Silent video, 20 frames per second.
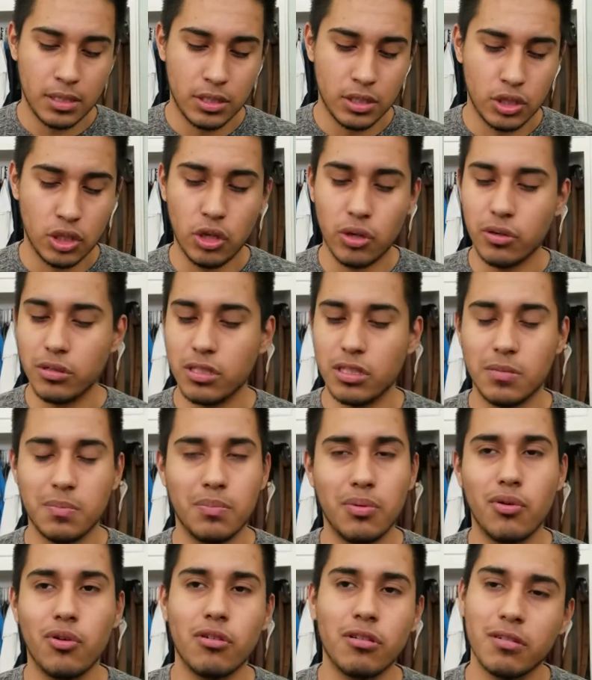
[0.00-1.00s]
its
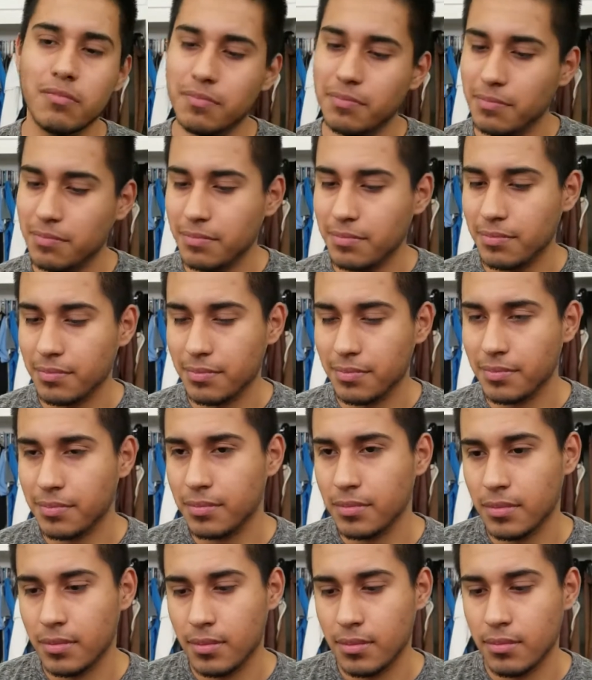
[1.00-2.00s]
support,
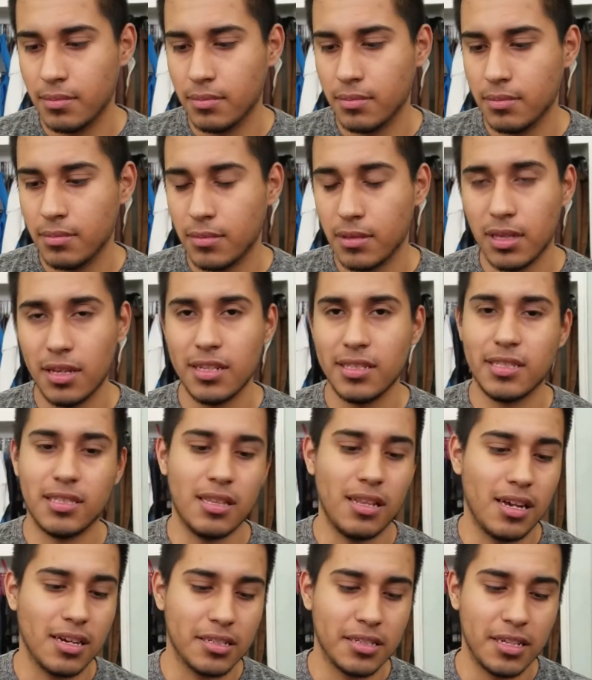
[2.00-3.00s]
its
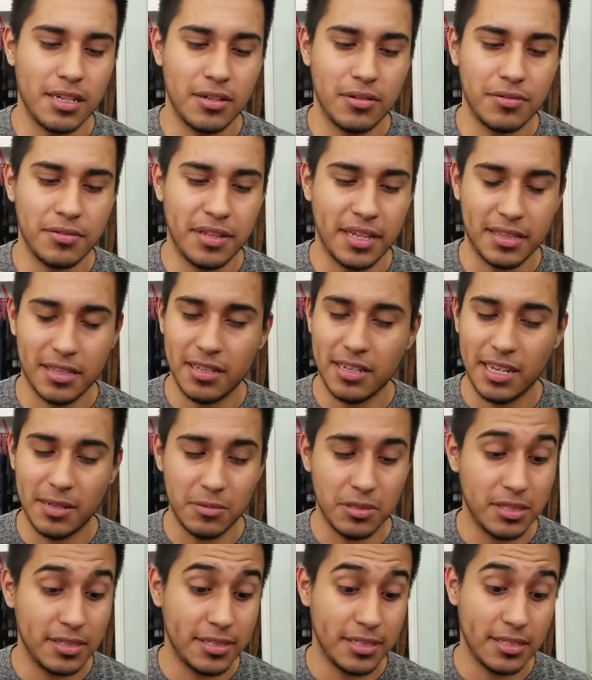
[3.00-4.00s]
lockdown, like the
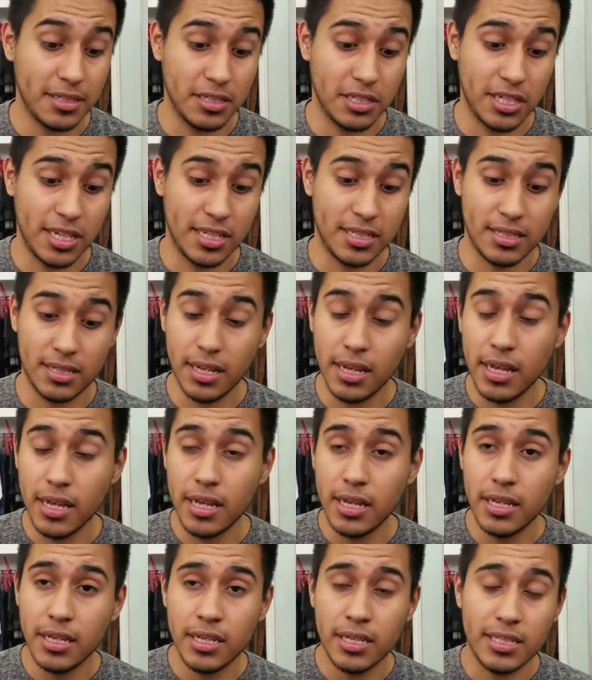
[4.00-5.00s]
name suggests,
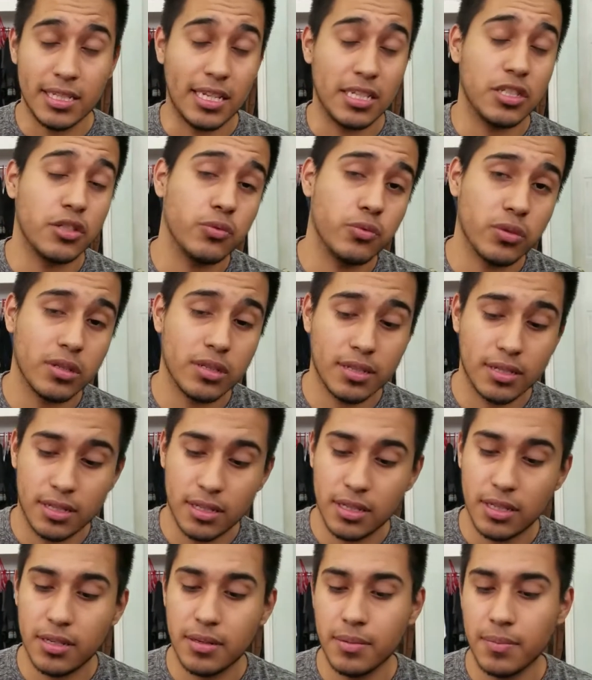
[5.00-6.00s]
is actually really
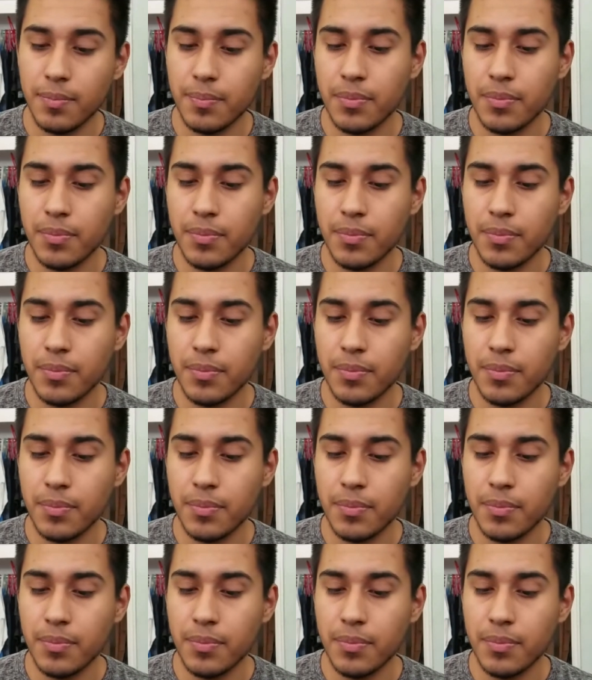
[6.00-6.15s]
good.